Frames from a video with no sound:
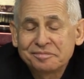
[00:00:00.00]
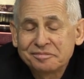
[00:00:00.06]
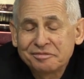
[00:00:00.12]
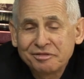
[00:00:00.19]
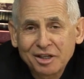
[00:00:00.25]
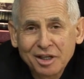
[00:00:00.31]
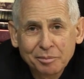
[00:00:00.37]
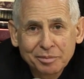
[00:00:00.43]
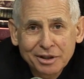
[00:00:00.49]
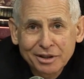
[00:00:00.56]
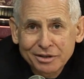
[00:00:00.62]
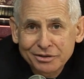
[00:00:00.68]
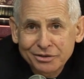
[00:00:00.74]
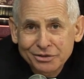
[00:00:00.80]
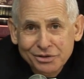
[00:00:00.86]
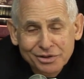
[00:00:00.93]

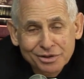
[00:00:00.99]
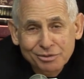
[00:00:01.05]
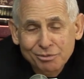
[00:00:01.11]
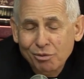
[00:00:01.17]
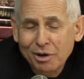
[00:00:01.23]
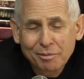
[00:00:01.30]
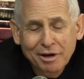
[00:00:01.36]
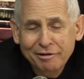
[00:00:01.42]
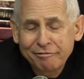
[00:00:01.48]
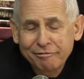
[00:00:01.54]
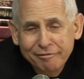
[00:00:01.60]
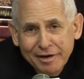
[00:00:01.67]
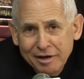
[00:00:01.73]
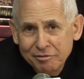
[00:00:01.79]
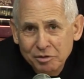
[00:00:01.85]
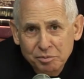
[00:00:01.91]
Philippians is one of my
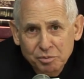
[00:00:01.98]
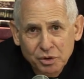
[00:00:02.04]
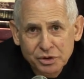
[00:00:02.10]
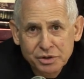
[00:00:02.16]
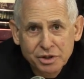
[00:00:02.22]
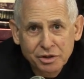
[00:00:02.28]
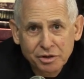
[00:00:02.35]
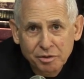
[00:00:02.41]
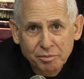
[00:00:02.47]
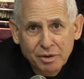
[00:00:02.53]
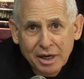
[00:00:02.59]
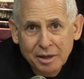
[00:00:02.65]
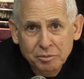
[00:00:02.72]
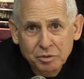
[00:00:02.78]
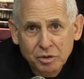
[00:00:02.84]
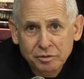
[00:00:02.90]
favorite books in the
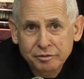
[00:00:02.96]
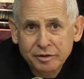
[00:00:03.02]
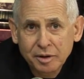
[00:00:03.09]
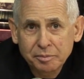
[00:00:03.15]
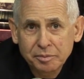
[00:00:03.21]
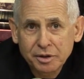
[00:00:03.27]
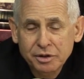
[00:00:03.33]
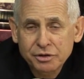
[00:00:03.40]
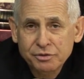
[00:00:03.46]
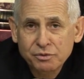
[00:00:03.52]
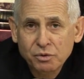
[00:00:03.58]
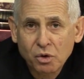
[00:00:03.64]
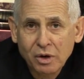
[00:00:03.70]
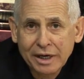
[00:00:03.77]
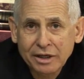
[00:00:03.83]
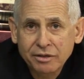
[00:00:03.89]
Bible. Philippians
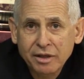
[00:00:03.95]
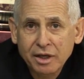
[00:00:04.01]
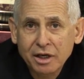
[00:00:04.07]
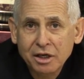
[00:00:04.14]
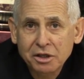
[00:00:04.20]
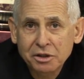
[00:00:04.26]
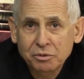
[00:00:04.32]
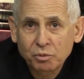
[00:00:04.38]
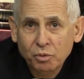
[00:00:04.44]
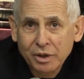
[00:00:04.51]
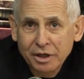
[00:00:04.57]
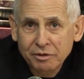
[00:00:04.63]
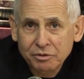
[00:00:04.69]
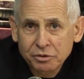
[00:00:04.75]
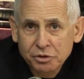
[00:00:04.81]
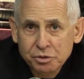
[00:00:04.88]
4:8, think on
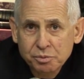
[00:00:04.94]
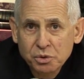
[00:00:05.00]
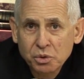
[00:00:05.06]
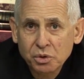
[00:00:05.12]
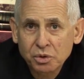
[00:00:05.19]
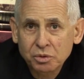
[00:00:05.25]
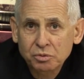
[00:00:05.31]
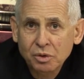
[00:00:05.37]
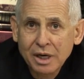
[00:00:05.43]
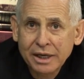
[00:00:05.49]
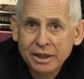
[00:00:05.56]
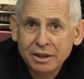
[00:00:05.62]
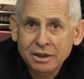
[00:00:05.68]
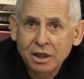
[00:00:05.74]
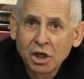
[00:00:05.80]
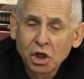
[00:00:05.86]
whatever is pure,
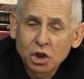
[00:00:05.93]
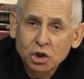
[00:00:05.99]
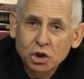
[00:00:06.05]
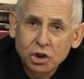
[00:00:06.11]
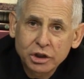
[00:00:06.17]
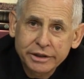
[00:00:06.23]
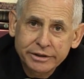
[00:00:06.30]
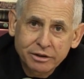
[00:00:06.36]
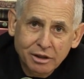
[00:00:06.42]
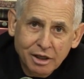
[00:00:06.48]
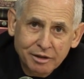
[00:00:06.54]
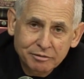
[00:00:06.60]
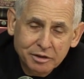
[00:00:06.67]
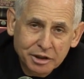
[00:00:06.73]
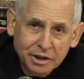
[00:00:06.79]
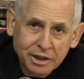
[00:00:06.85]
right, good,
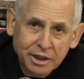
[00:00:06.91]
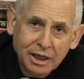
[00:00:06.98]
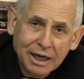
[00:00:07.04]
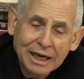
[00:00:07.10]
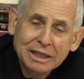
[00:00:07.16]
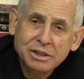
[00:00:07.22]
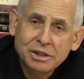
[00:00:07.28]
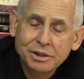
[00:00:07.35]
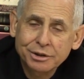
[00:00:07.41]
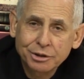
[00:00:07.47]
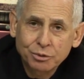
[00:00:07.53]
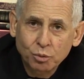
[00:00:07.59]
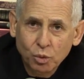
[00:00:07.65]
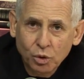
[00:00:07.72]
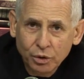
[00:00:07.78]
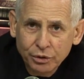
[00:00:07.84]
lovely,
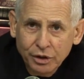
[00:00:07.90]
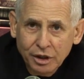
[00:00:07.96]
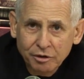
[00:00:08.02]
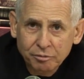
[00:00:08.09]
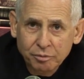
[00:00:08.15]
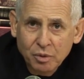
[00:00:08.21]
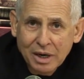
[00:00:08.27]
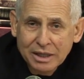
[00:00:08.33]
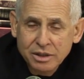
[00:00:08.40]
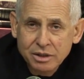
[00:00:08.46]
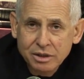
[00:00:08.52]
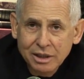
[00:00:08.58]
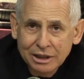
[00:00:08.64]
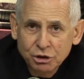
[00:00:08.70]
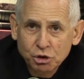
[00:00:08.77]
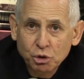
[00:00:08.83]
excellent, worthy of praise.
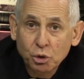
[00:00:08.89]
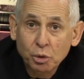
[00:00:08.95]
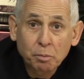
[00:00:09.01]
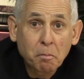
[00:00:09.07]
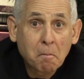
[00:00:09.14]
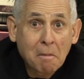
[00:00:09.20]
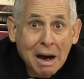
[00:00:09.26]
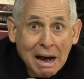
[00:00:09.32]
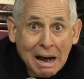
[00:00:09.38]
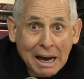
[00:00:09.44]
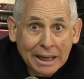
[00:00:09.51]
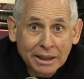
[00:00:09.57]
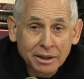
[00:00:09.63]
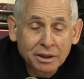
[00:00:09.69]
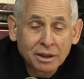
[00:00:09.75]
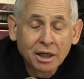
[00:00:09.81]
Let your
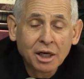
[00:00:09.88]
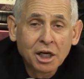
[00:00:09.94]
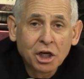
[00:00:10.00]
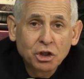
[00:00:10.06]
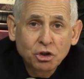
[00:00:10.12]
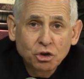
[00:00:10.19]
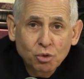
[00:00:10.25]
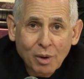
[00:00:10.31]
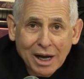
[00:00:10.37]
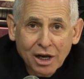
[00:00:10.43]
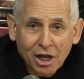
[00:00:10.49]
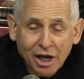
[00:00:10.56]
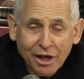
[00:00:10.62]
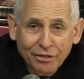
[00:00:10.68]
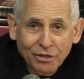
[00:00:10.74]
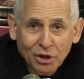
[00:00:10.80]
mind dwell
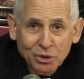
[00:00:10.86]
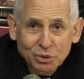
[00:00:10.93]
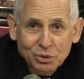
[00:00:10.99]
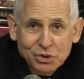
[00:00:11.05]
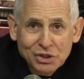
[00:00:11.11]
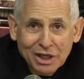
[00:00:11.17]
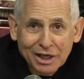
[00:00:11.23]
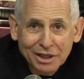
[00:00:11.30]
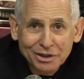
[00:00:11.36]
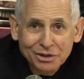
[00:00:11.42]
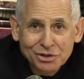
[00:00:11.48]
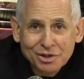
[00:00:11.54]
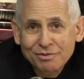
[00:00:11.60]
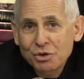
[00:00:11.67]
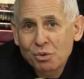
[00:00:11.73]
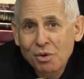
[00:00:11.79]
on those things.
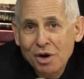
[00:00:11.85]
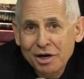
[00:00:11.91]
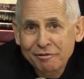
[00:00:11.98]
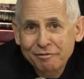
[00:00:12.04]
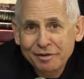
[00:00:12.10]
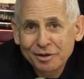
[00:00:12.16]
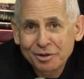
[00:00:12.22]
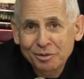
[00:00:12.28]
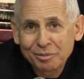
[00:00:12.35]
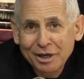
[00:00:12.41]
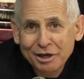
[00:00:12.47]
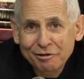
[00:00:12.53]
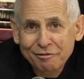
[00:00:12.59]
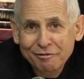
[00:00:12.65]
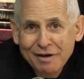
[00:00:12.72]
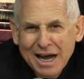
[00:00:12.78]
If you want to feel
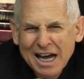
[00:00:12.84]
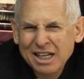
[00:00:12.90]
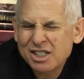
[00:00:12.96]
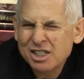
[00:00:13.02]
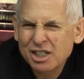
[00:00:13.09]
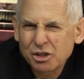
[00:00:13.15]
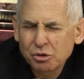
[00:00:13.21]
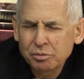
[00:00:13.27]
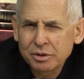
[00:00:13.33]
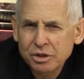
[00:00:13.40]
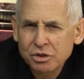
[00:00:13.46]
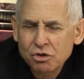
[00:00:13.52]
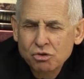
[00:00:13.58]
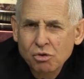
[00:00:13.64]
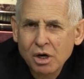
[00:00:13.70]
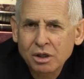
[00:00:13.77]
better fast and you've been
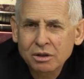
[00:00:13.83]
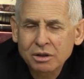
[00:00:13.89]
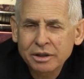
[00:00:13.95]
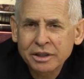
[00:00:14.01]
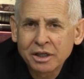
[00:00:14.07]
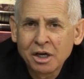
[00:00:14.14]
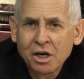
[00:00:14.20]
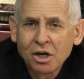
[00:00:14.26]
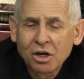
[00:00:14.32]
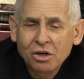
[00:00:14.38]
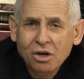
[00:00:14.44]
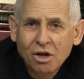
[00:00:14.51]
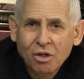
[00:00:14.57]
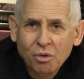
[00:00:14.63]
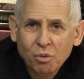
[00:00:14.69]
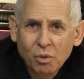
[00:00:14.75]
struggling,
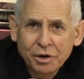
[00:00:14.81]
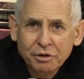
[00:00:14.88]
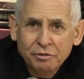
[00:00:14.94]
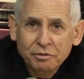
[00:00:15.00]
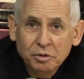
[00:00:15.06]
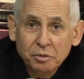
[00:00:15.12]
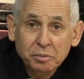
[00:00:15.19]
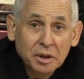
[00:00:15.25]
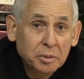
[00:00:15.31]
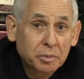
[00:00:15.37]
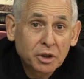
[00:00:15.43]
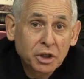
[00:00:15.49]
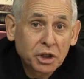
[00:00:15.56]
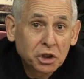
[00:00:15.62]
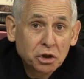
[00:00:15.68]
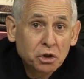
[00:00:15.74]
call the wonderful
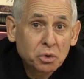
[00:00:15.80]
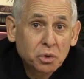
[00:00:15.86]
people at New